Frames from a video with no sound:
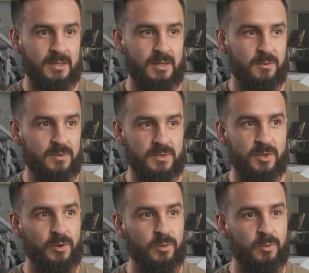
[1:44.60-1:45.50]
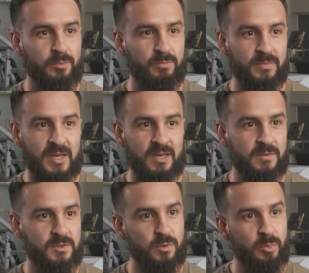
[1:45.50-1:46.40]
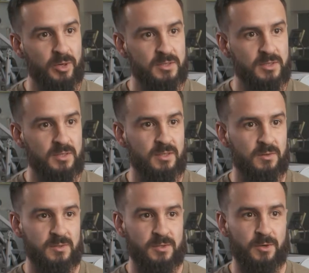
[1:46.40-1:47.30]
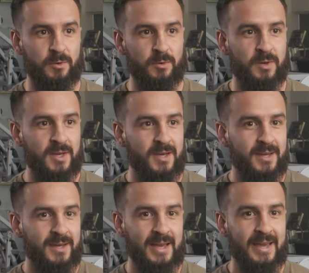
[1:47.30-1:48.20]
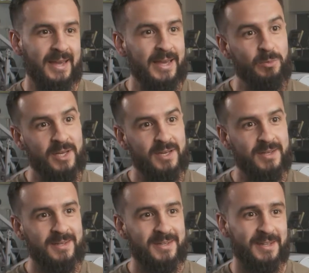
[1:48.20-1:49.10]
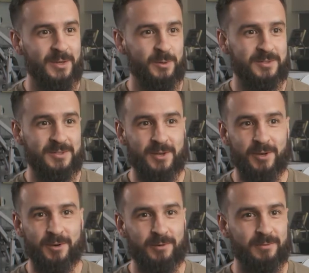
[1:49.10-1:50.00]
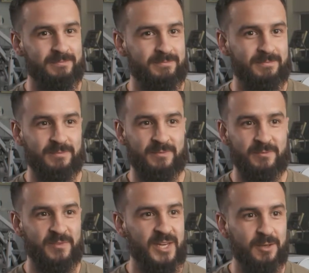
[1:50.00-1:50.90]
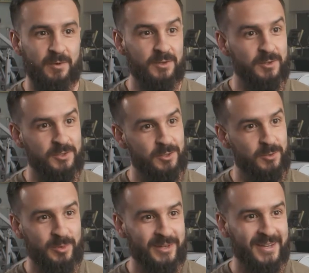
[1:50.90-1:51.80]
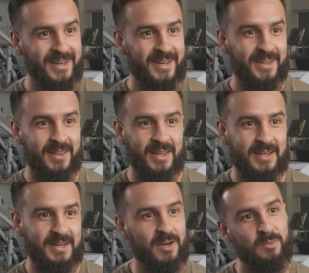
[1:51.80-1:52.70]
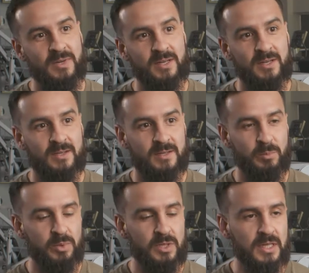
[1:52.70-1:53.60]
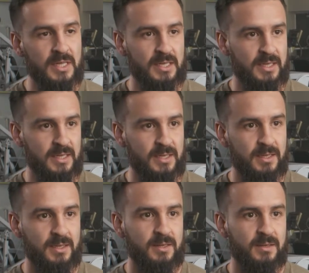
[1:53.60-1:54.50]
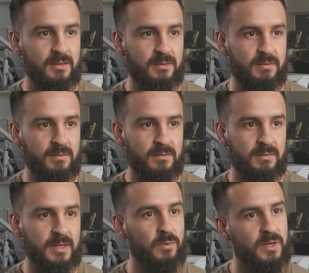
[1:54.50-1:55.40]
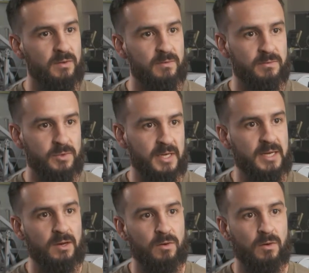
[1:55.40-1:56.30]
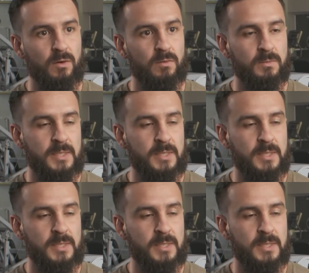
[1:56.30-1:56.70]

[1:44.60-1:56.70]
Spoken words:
There was no individual person, there was no AA meeting, there was no video on YouTube that could help me completely get rid of drinking alcohol.